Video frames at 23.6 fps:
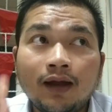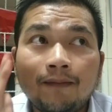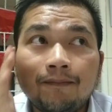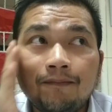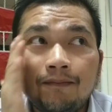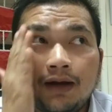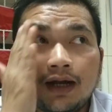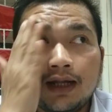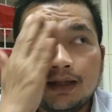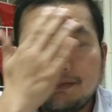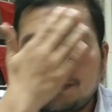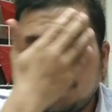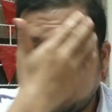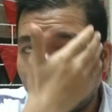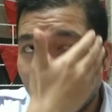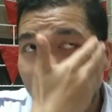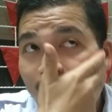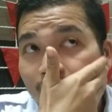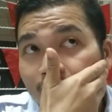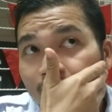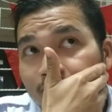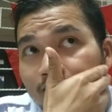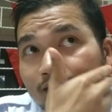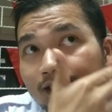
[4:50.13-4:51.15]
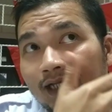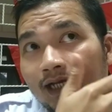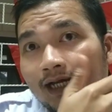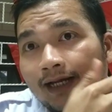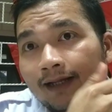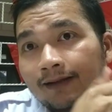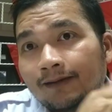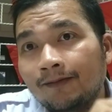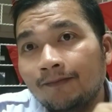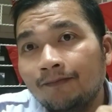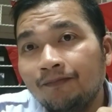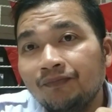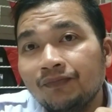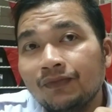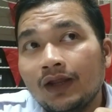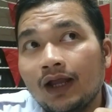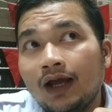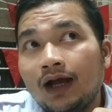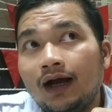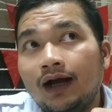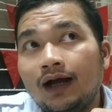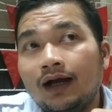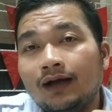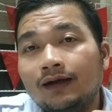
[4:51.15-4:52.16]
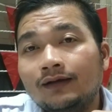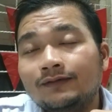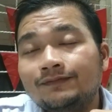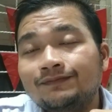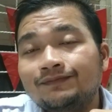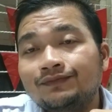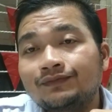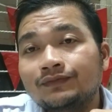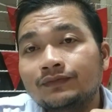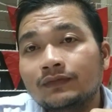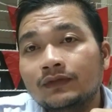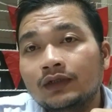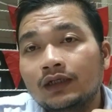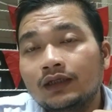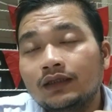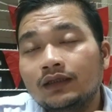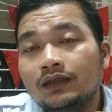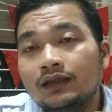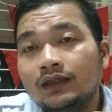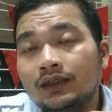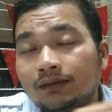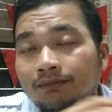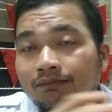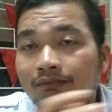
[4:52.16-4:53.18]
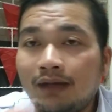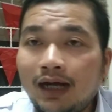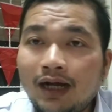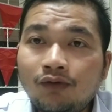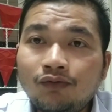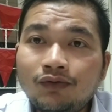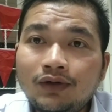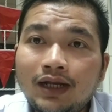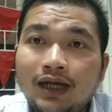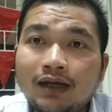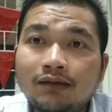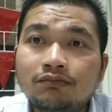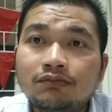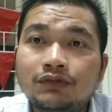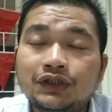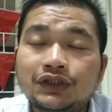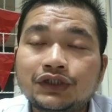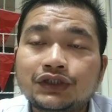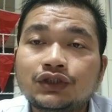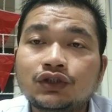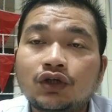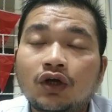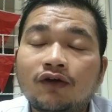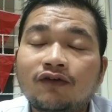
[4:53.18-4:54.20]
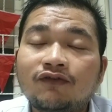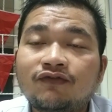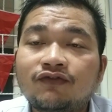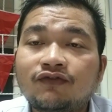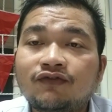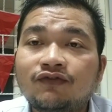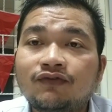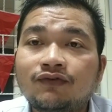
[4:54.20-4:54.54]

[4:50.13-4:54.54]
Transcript: But because that the amount numbers of